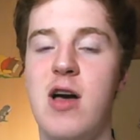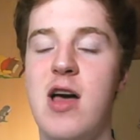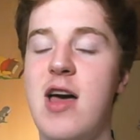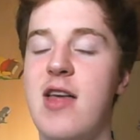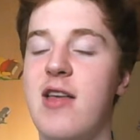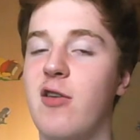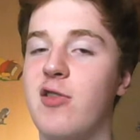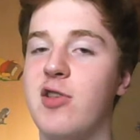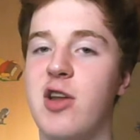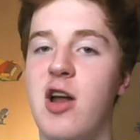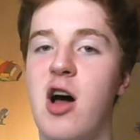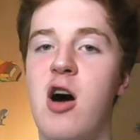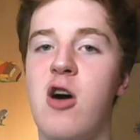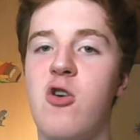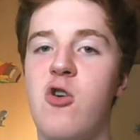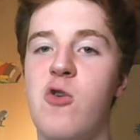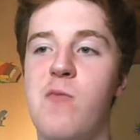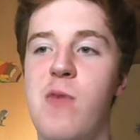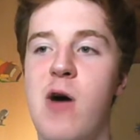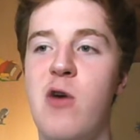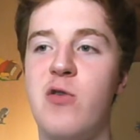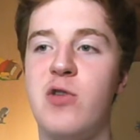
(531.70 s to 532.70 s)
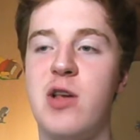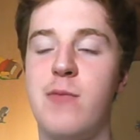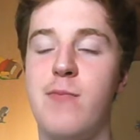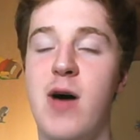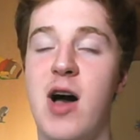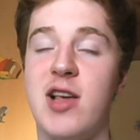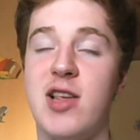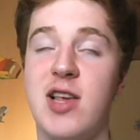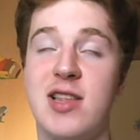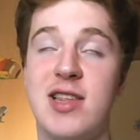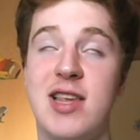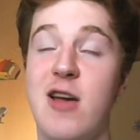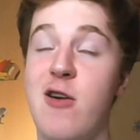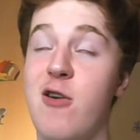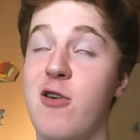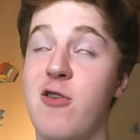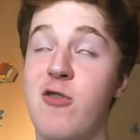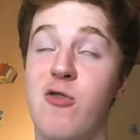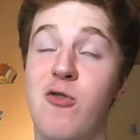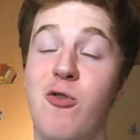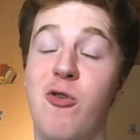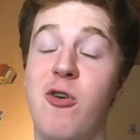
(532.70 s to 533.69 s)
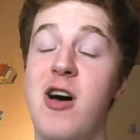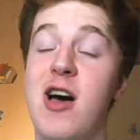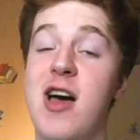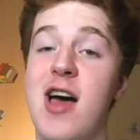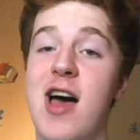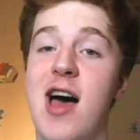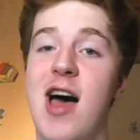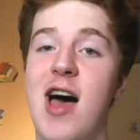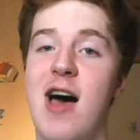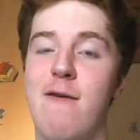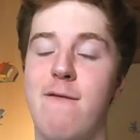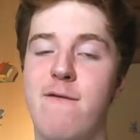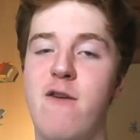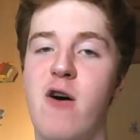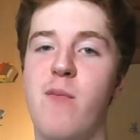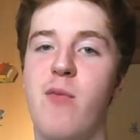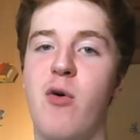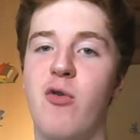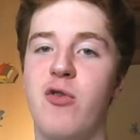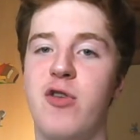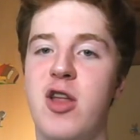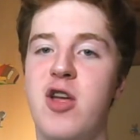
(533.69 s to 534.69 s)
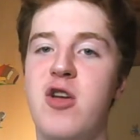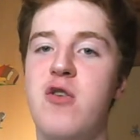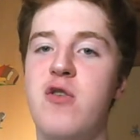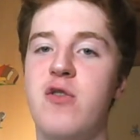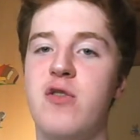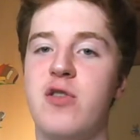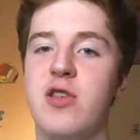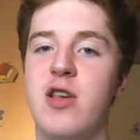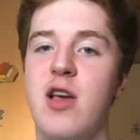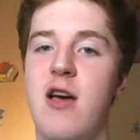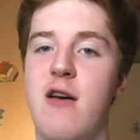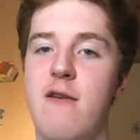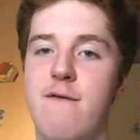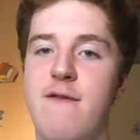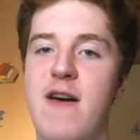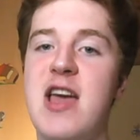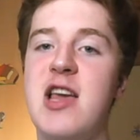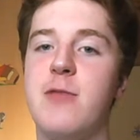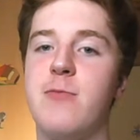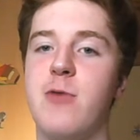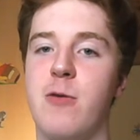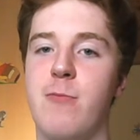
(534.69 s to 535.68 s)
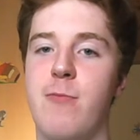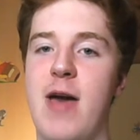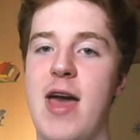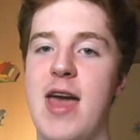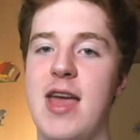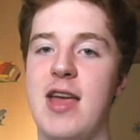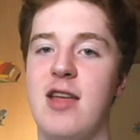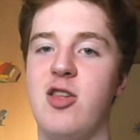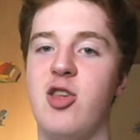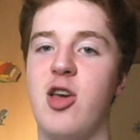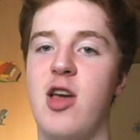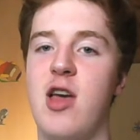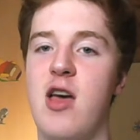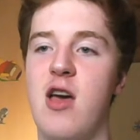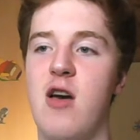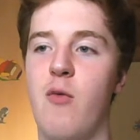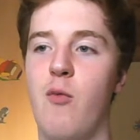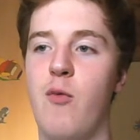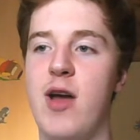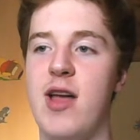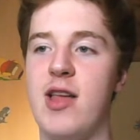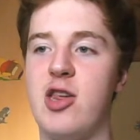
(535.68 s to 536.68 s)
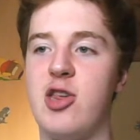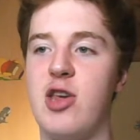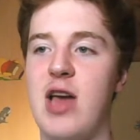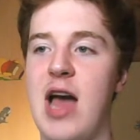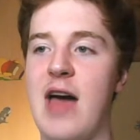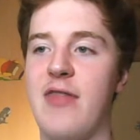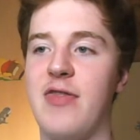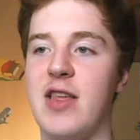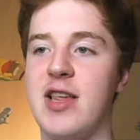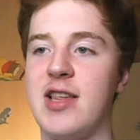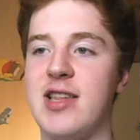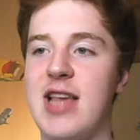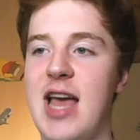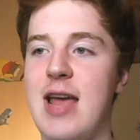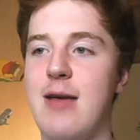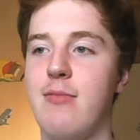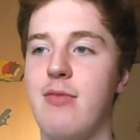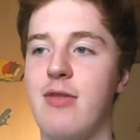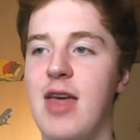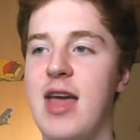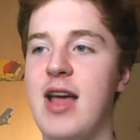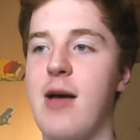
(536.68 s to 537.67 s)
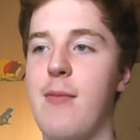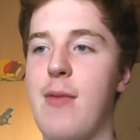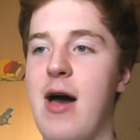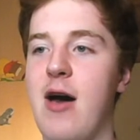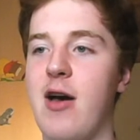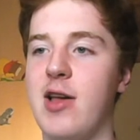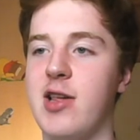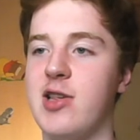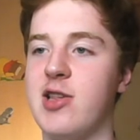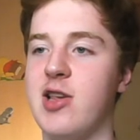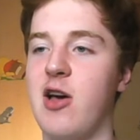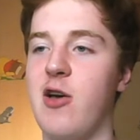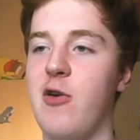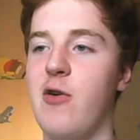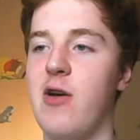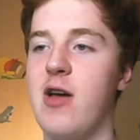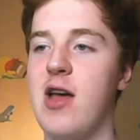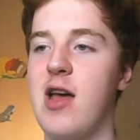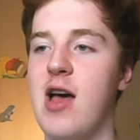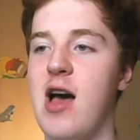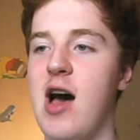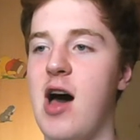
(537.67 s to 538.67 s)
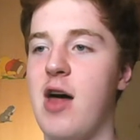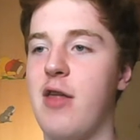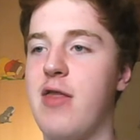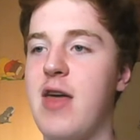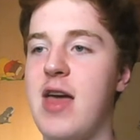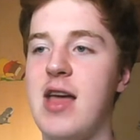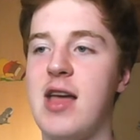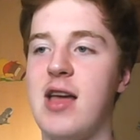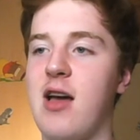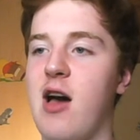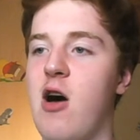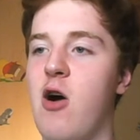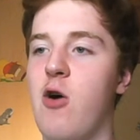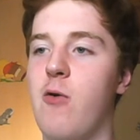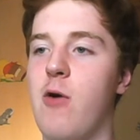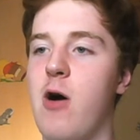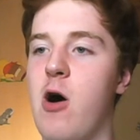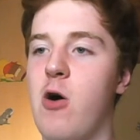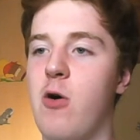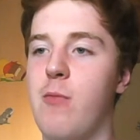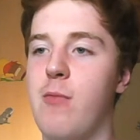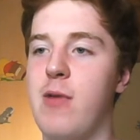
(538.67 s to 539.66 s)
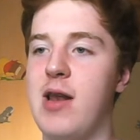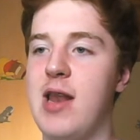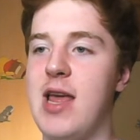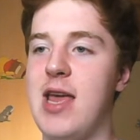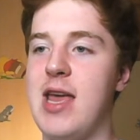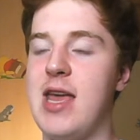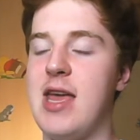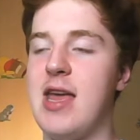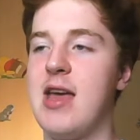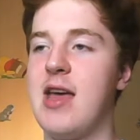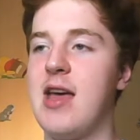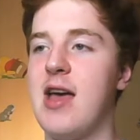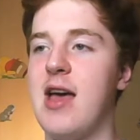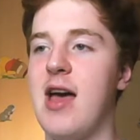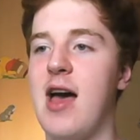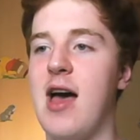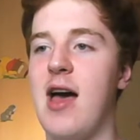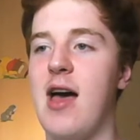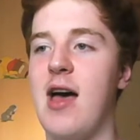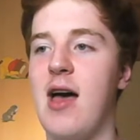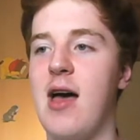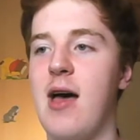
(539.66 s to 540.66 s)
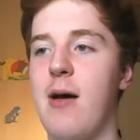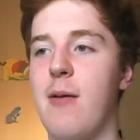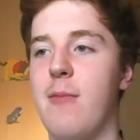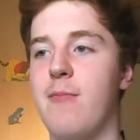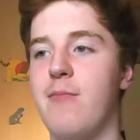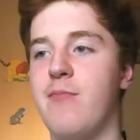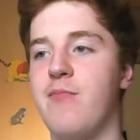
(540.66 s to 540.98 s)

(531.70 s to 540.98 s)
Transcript: was an article posted by a satirical football news Facebook page which had the same thing about it. So I think ultimately, I